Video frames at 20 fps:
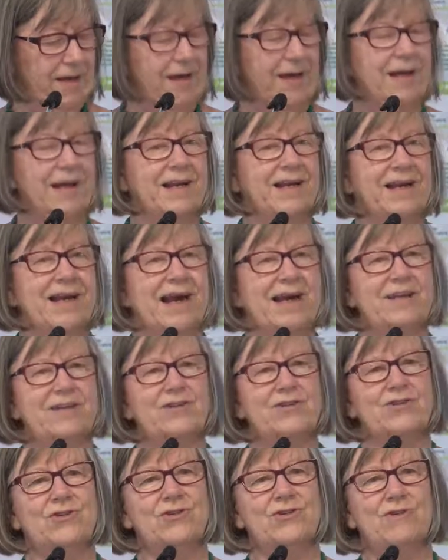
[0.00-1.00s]
and an
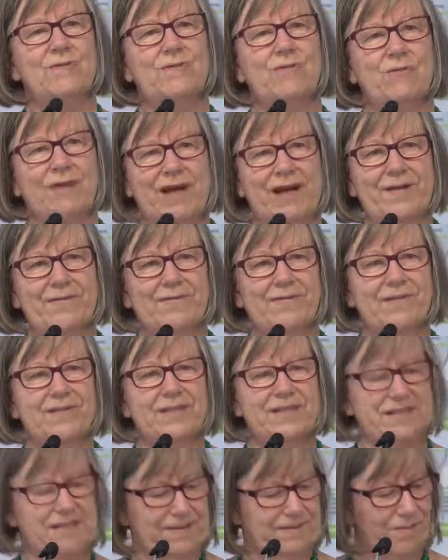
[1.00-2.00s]
attitude of
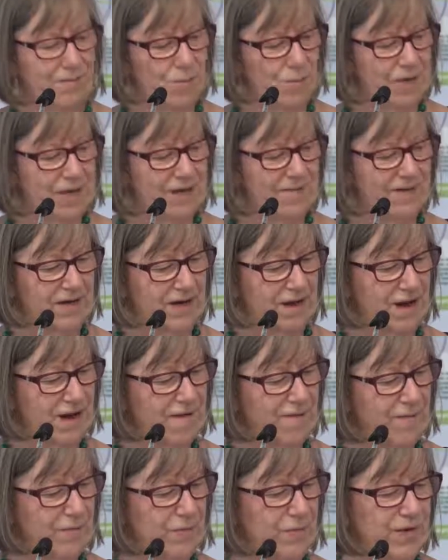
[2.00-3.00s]
gratefulness for whatever
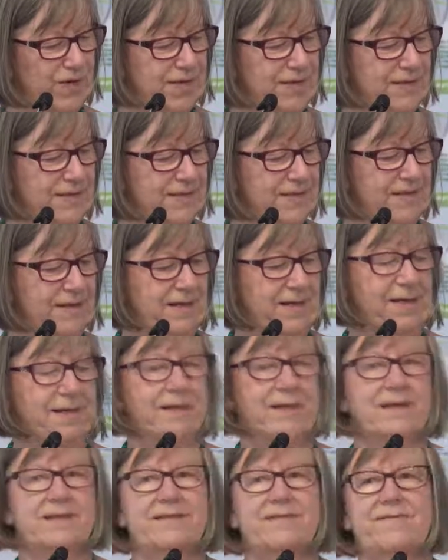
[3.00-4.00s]
life brings
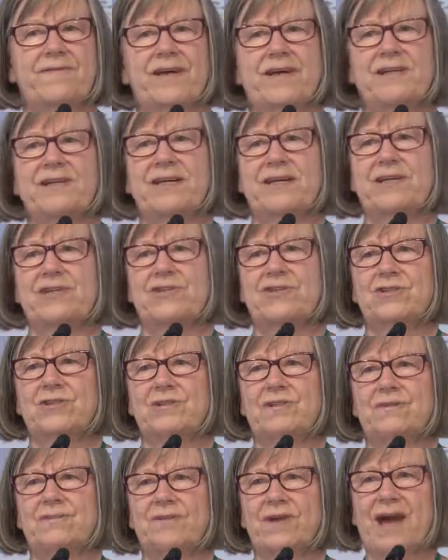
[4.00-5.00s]
as a
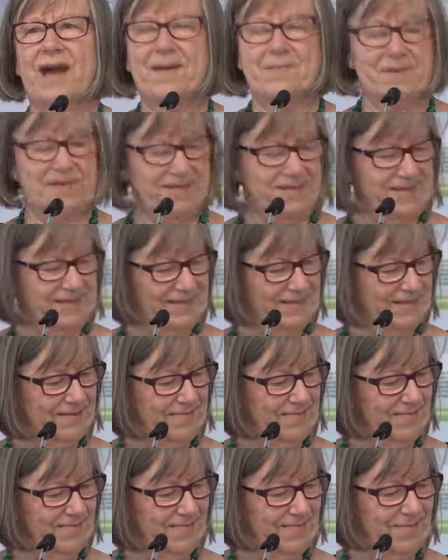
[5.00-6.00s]
foundation for happiness.
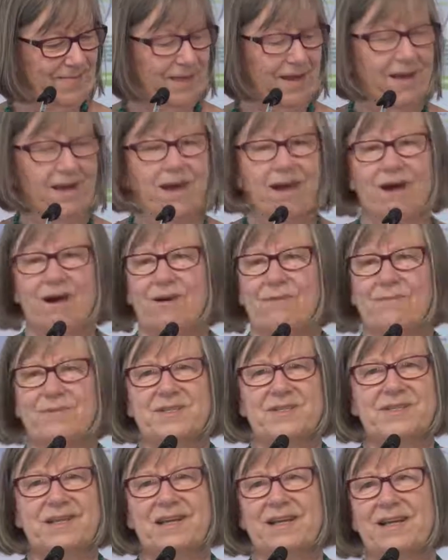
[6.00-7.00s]
I
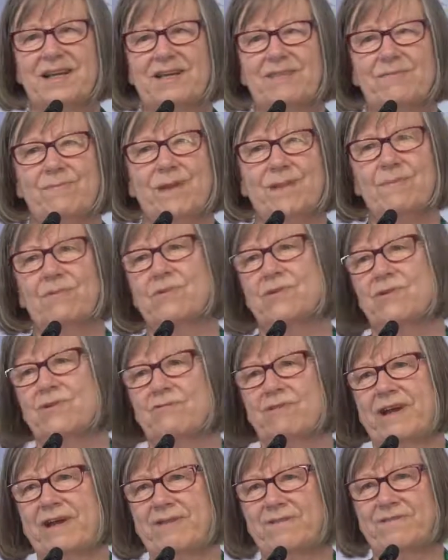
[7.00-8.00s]
particularly remember with
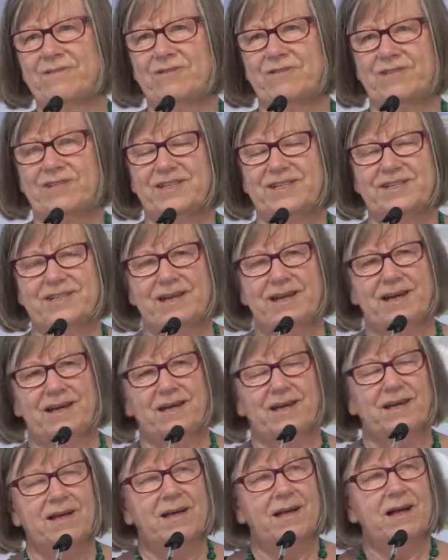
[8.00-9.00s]
great fondness
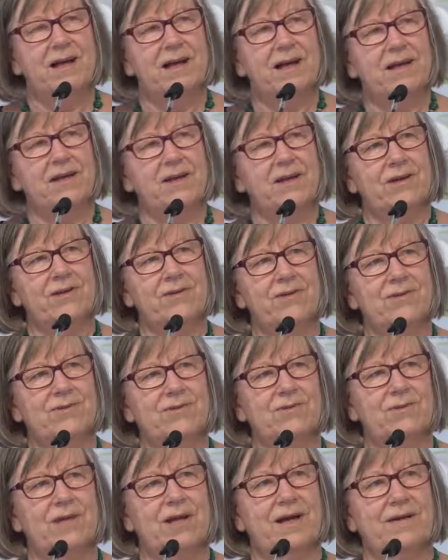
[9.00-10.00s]
our
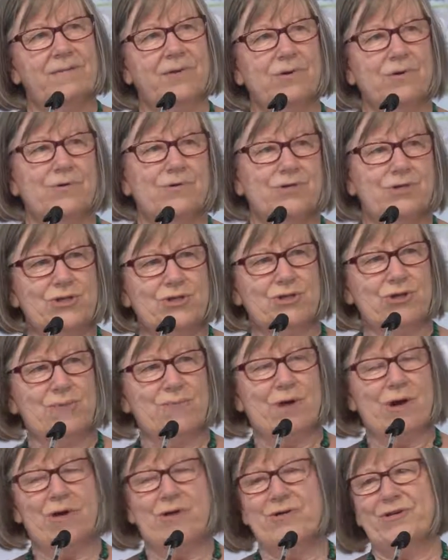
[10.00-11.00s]
local corner
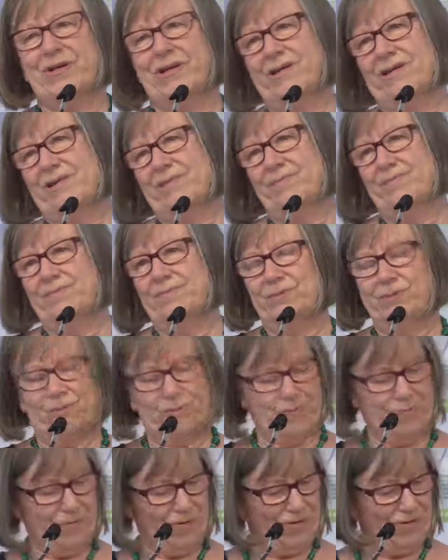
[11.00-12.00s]
shop owner in
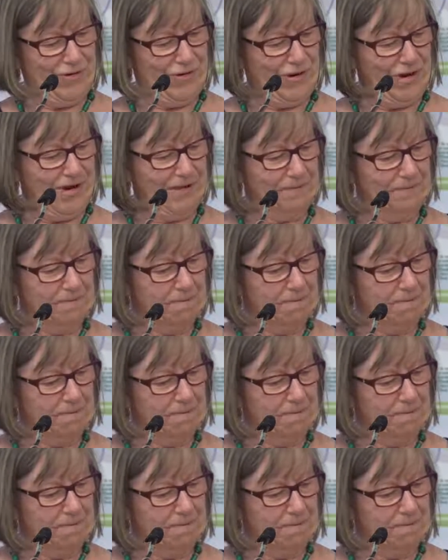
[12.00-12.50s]
North Bondi.